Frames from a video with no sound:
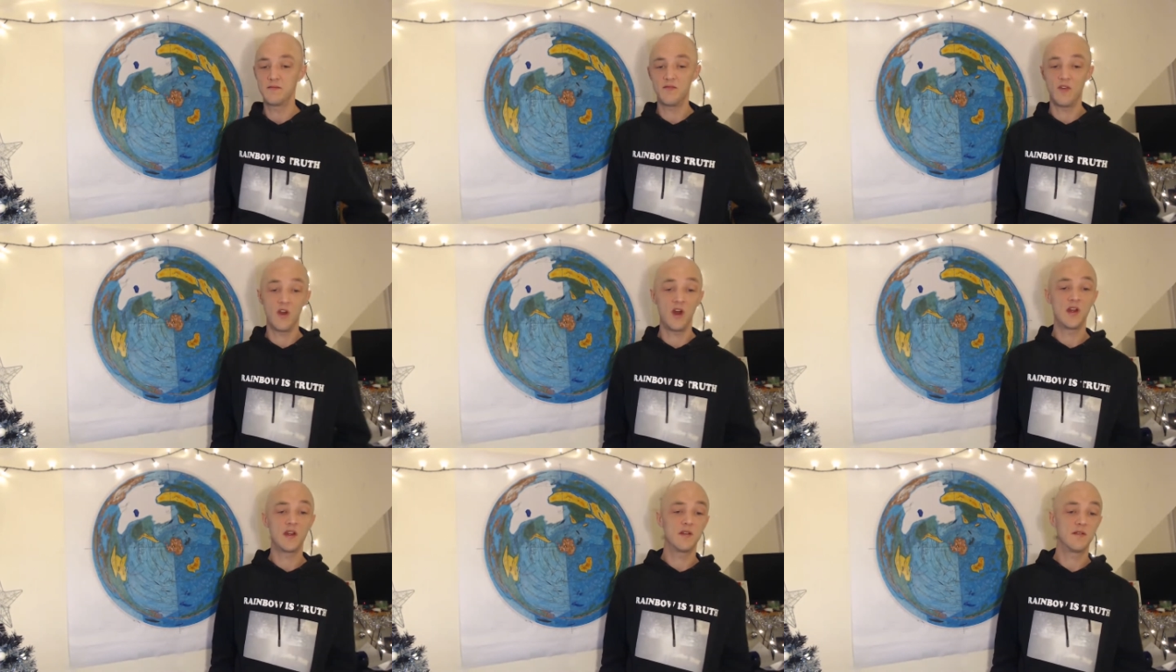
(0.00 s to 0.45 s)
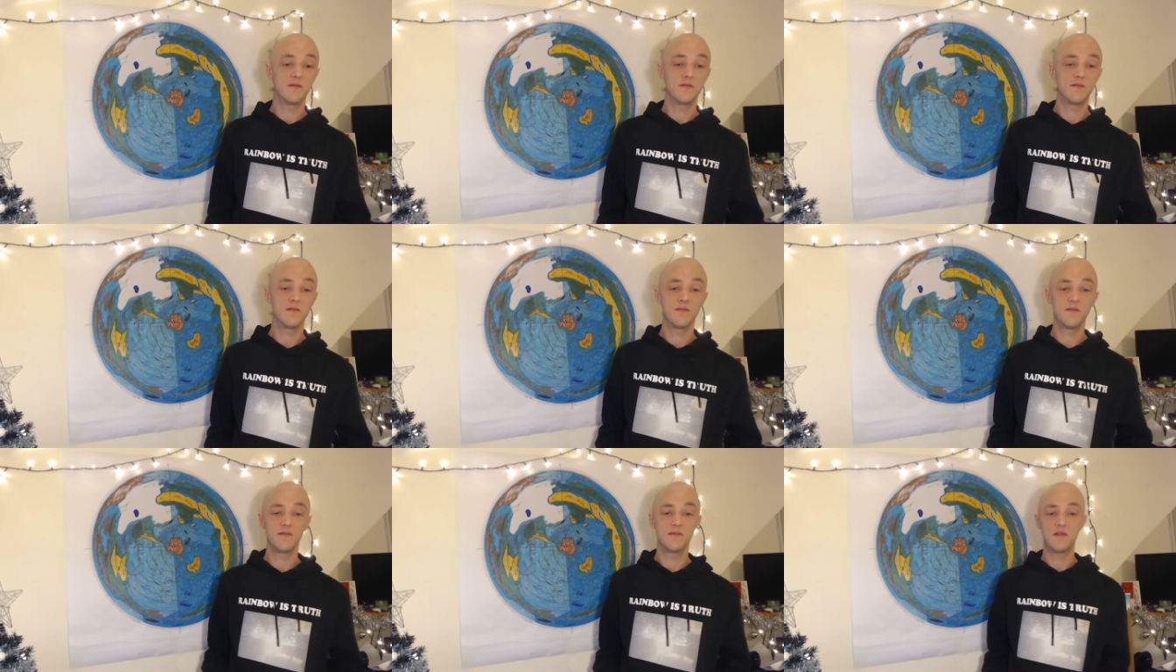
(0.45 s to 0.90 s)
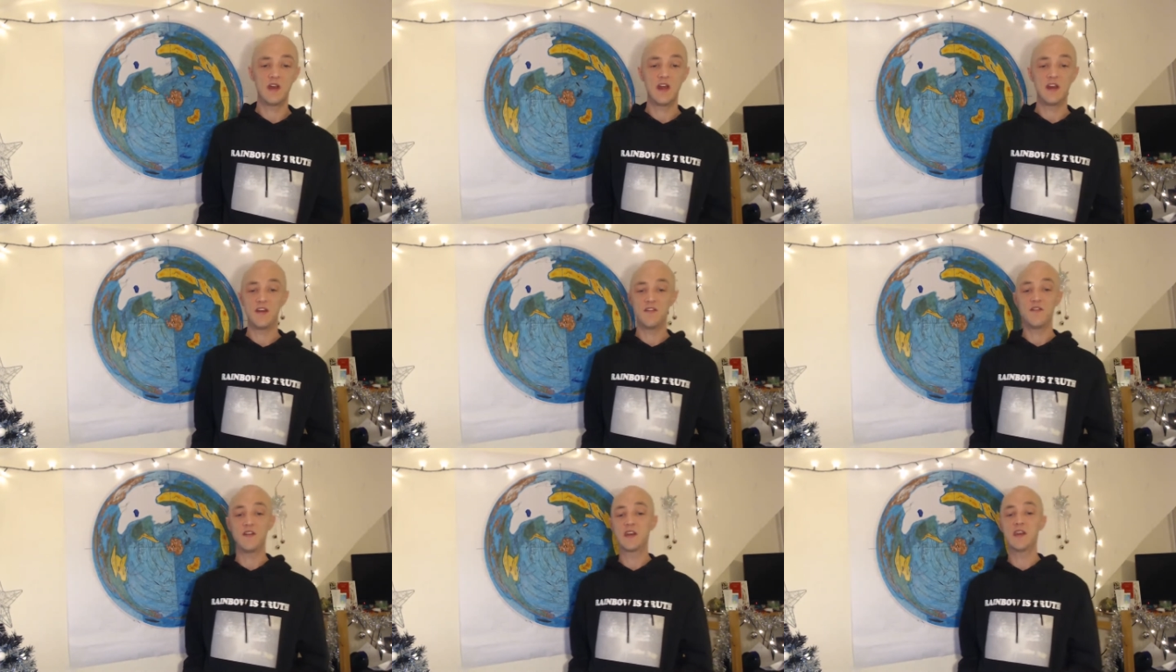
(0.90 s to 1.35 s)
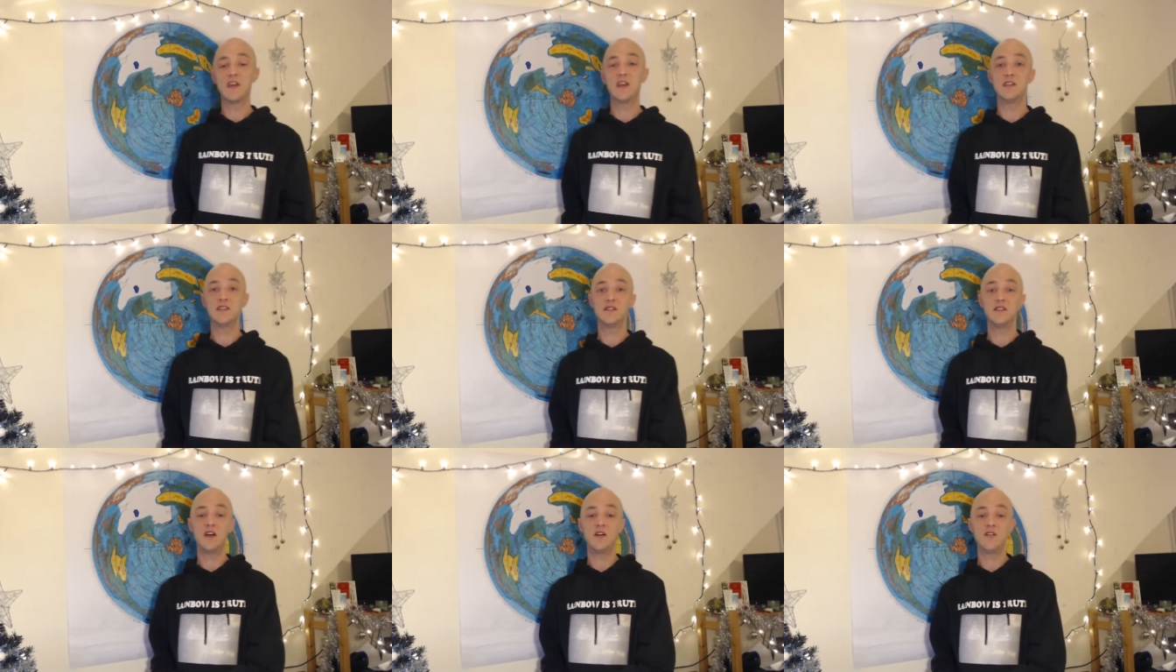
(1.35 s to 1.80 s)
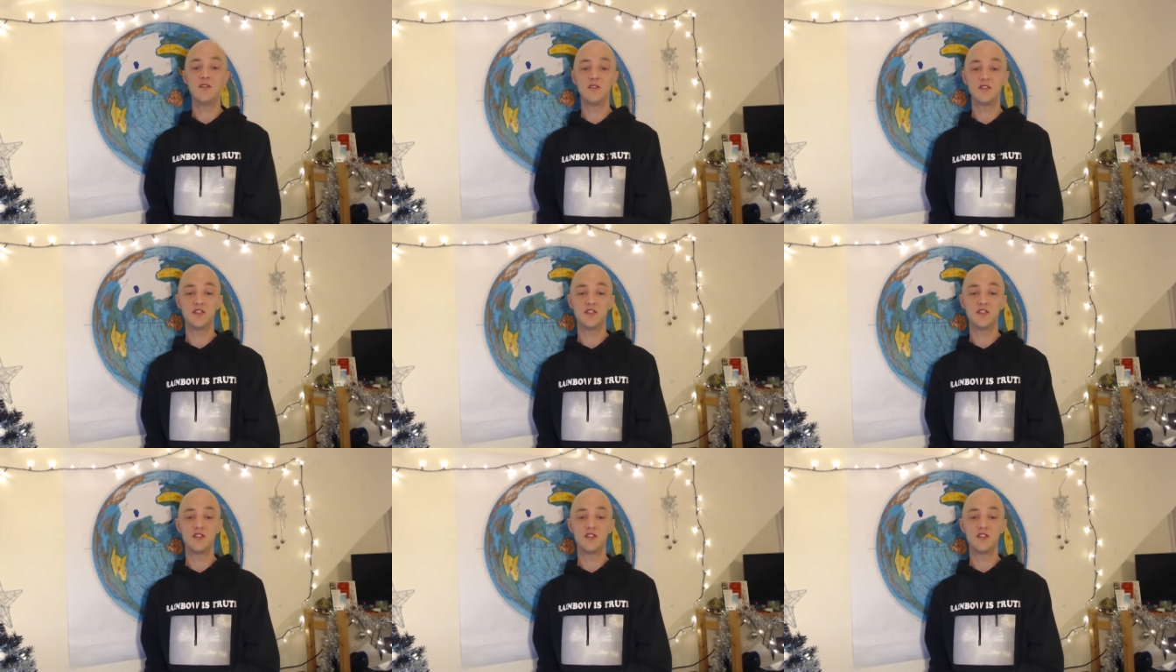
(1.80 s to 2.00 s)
right, and I think it is now.